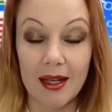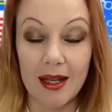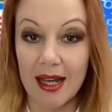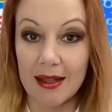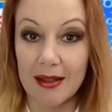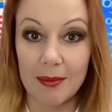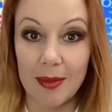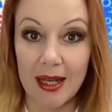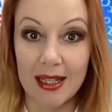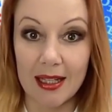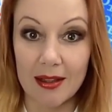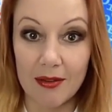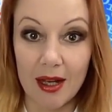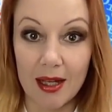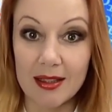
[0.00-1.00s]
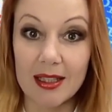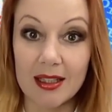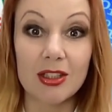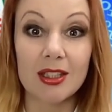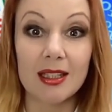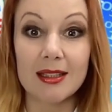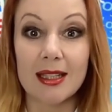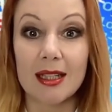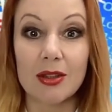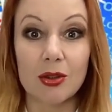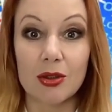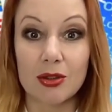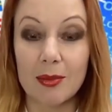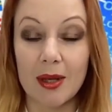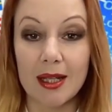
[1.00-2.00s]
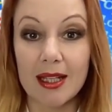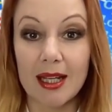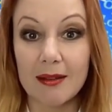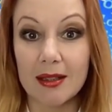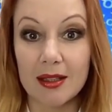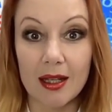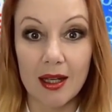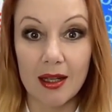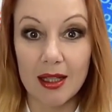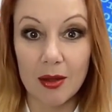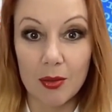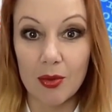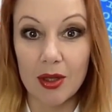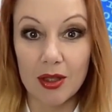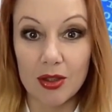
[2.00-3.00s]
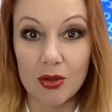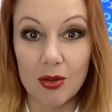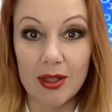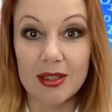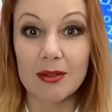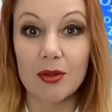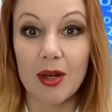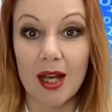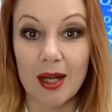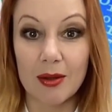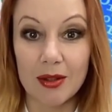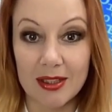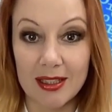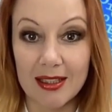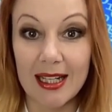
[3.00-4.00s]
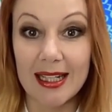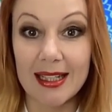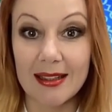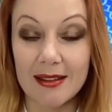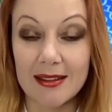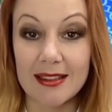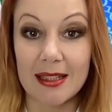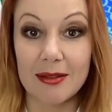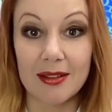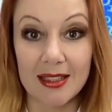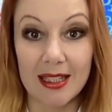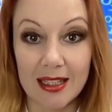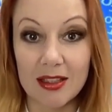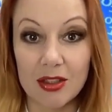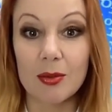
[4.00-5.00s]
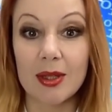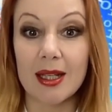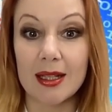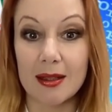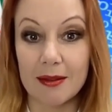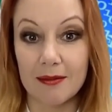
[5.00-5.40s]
And the main advantage is that your smart avatar can work 24 hours a day, 7 days a week.